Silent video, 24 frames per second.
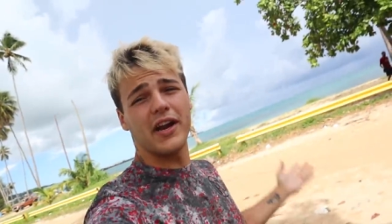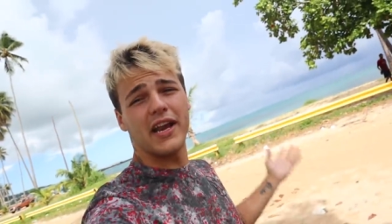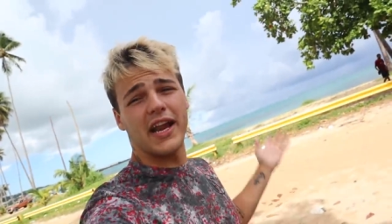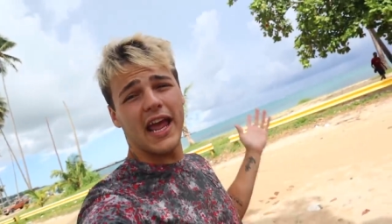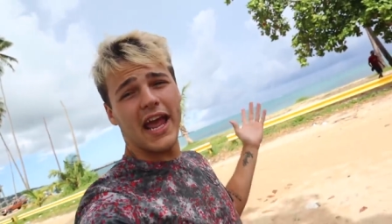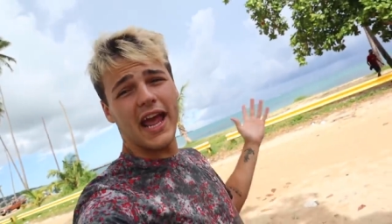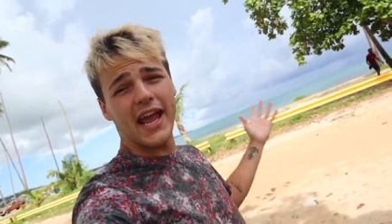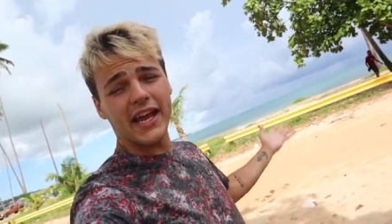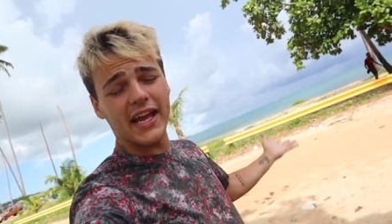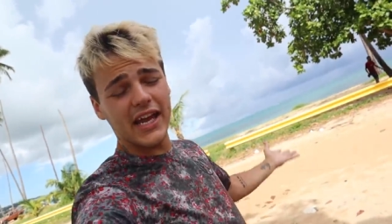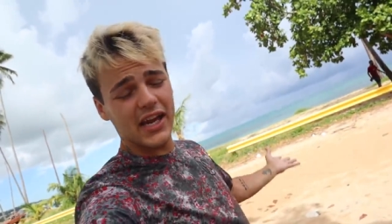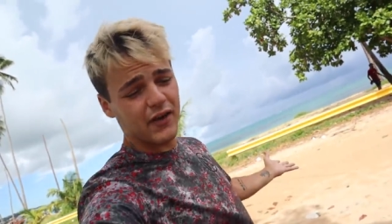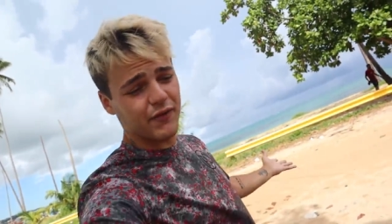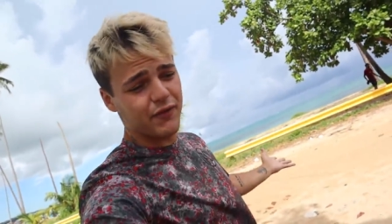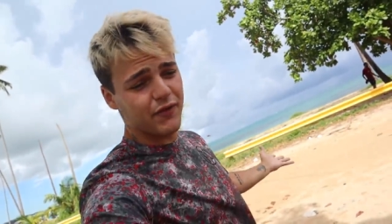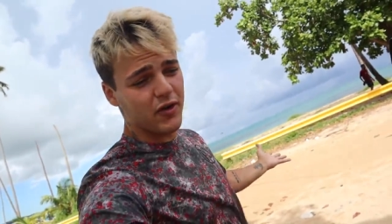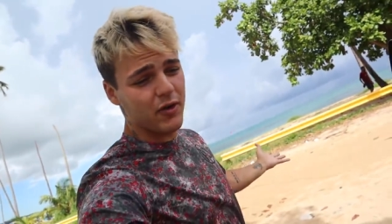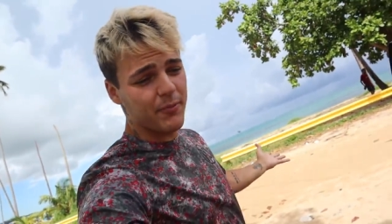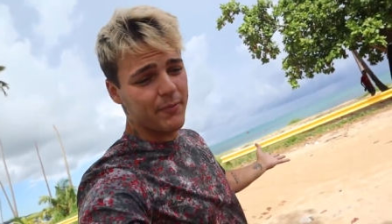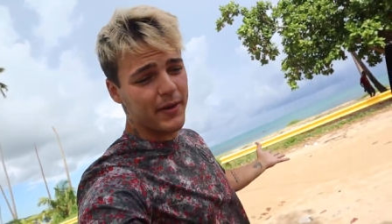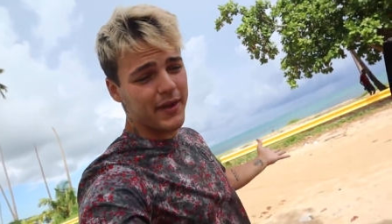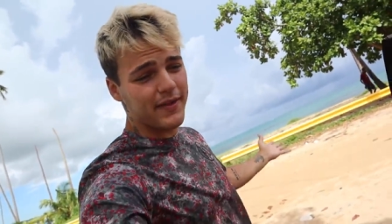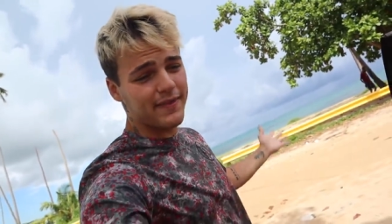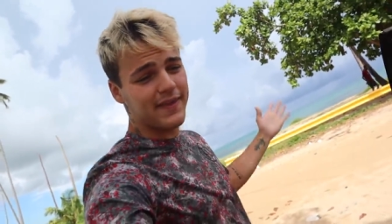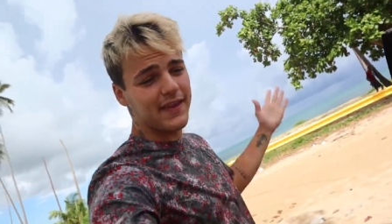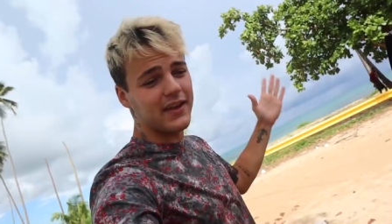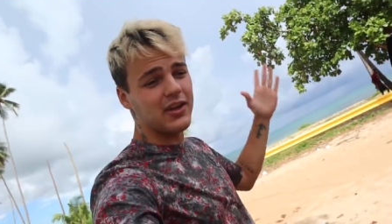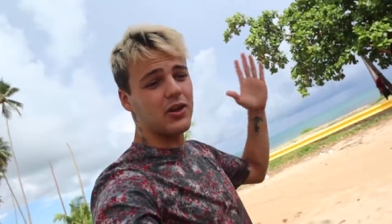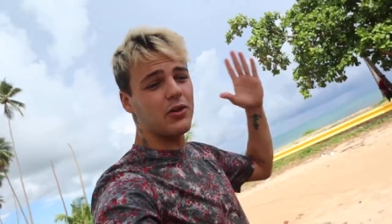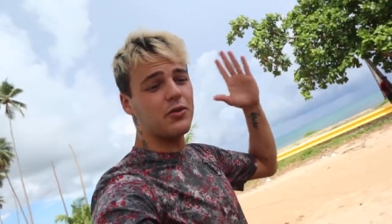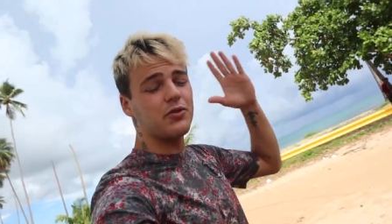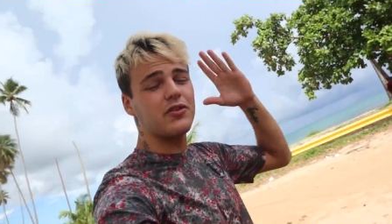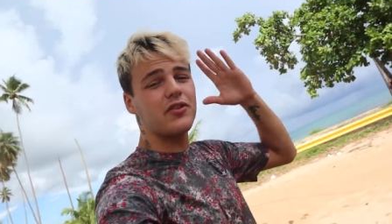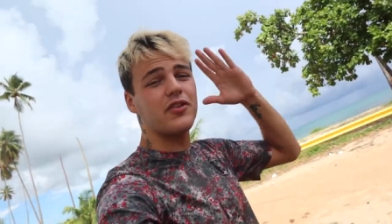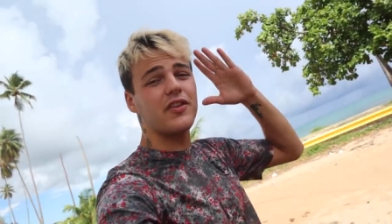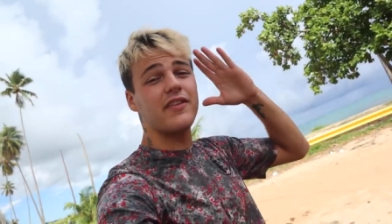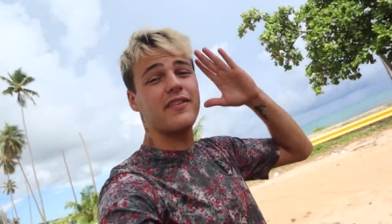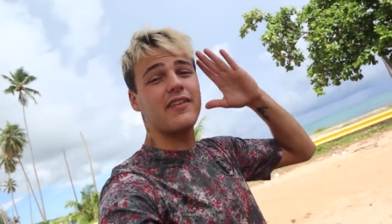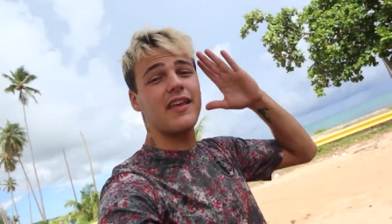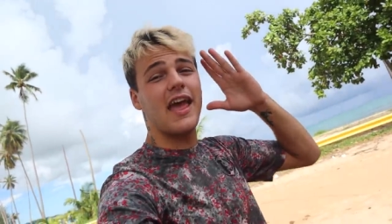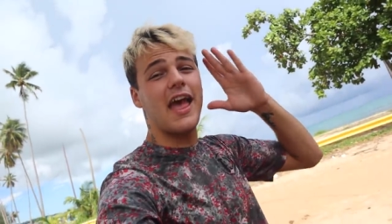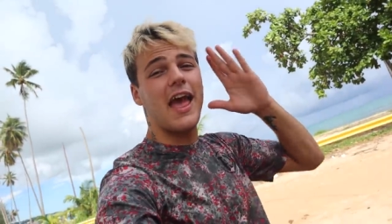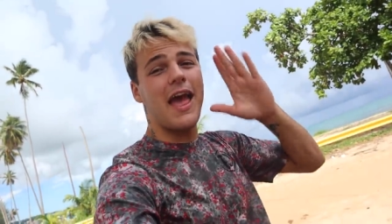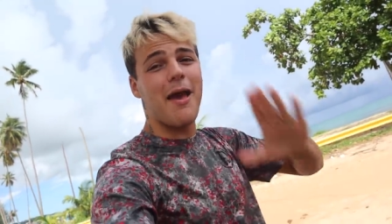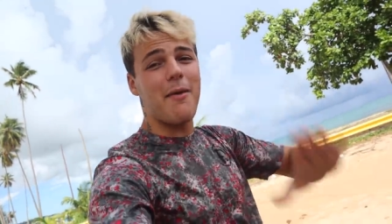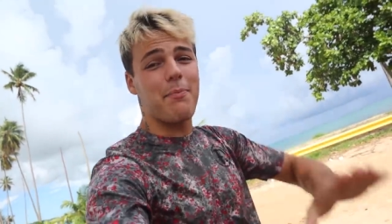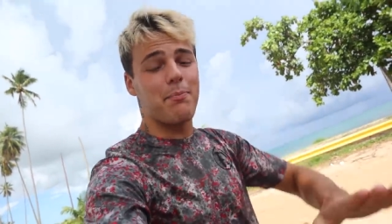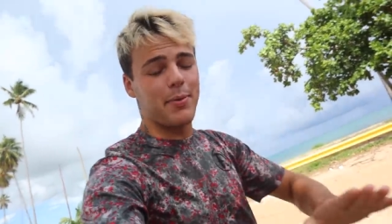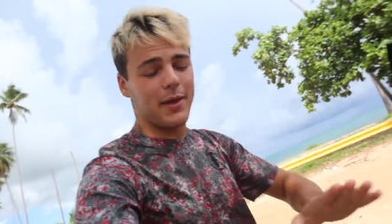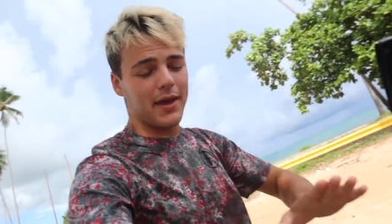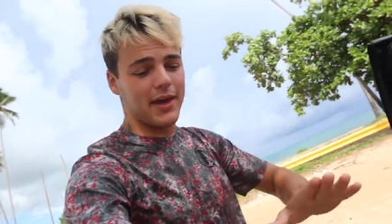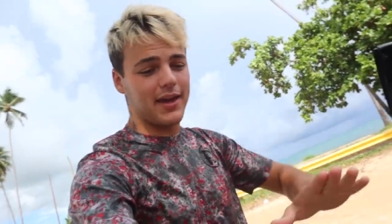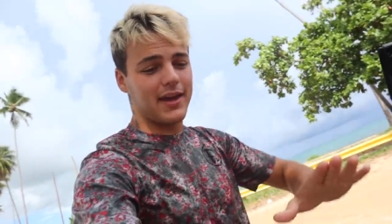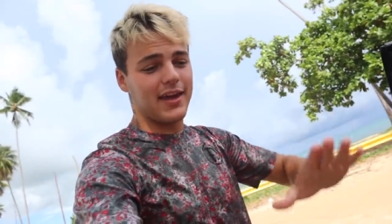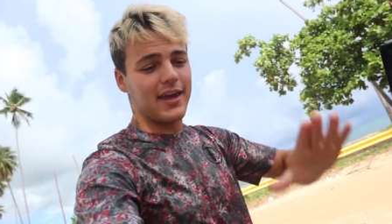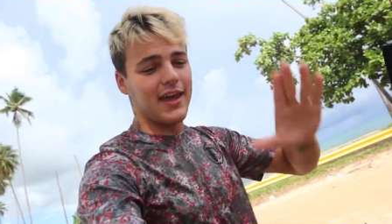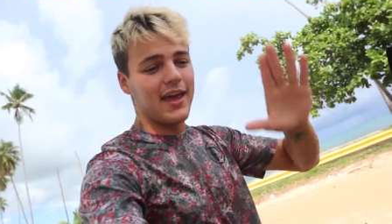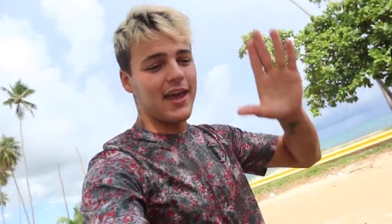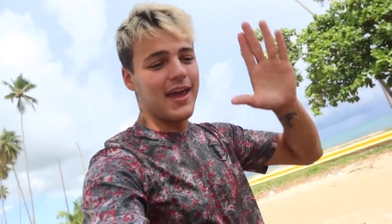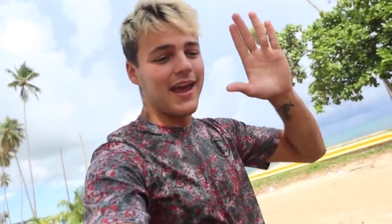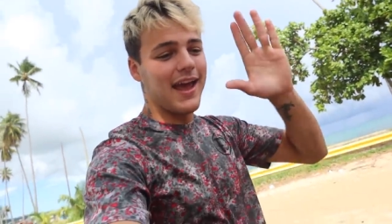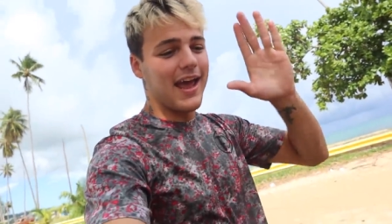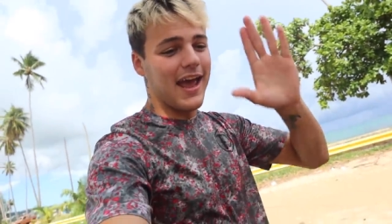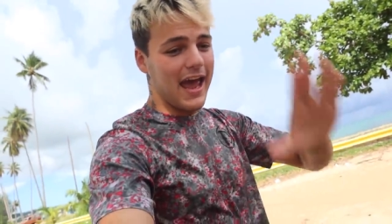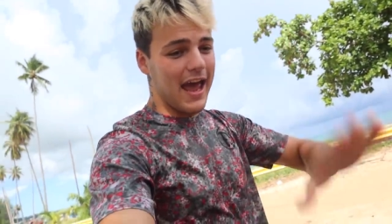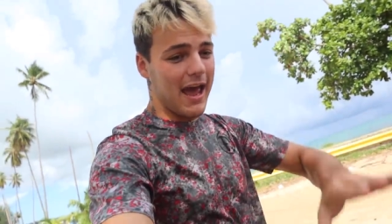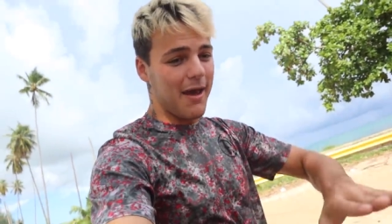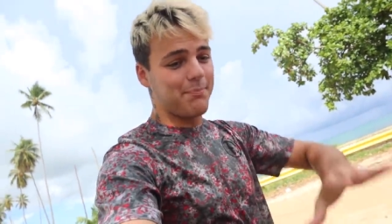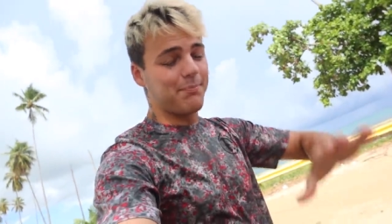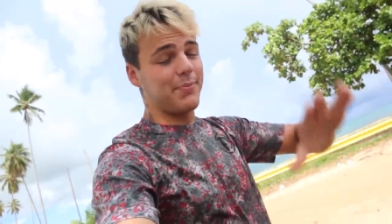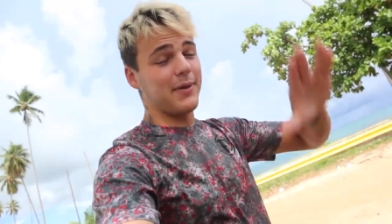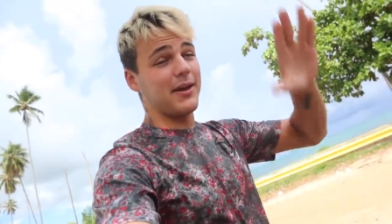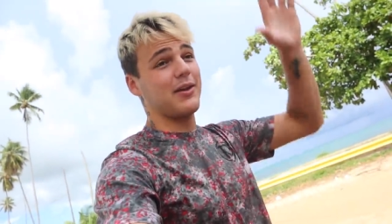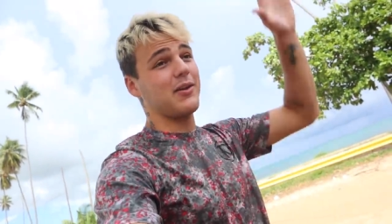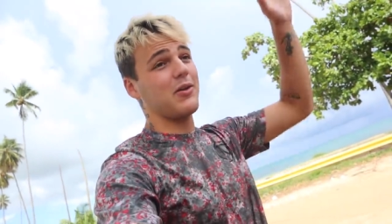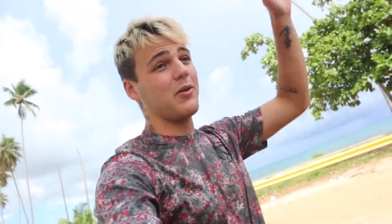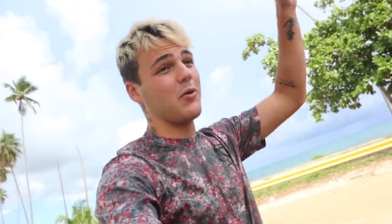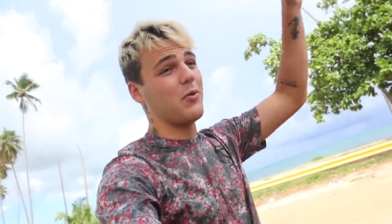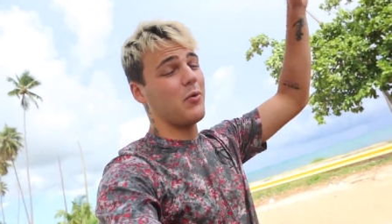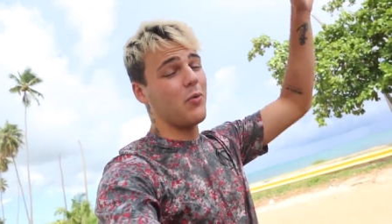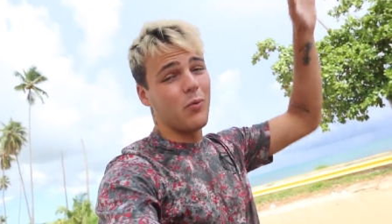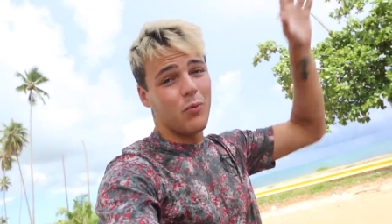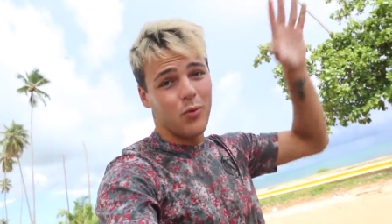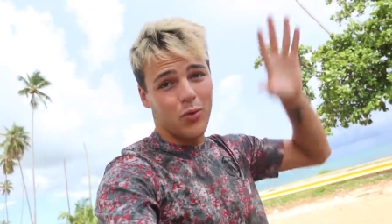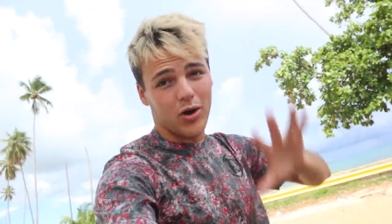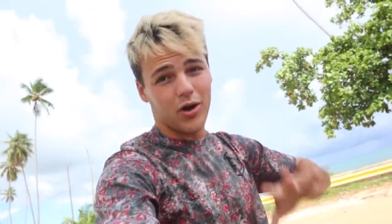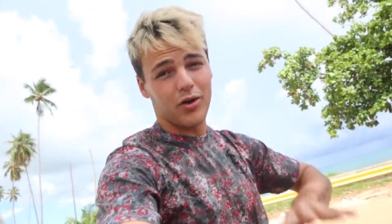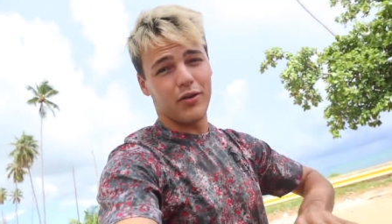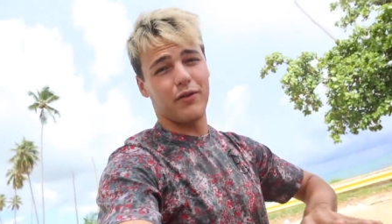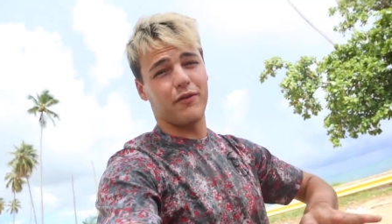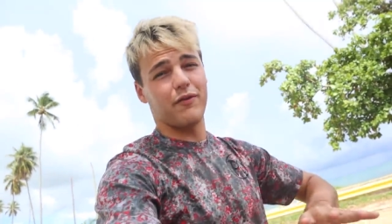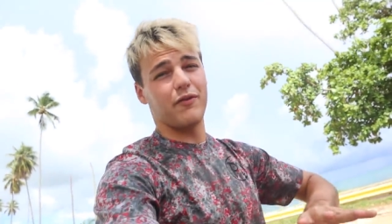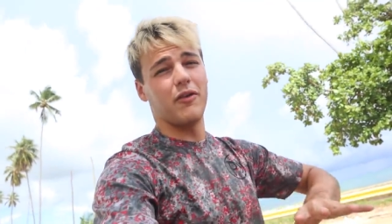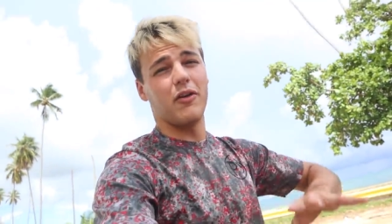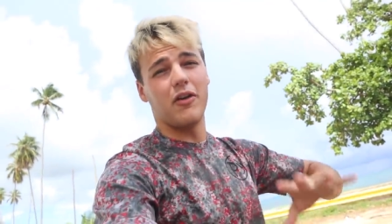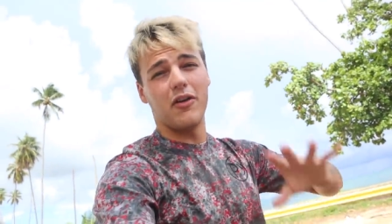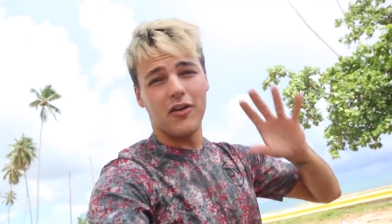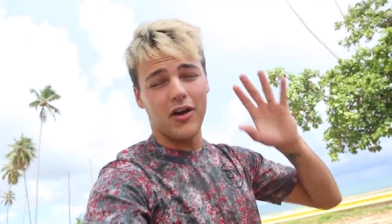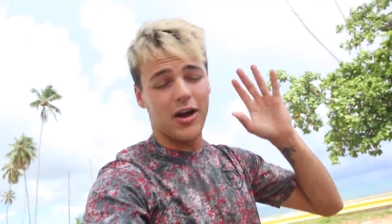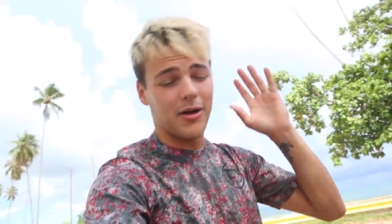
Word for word: gonna hang here for a bit, then go to this epic, epic waterfall.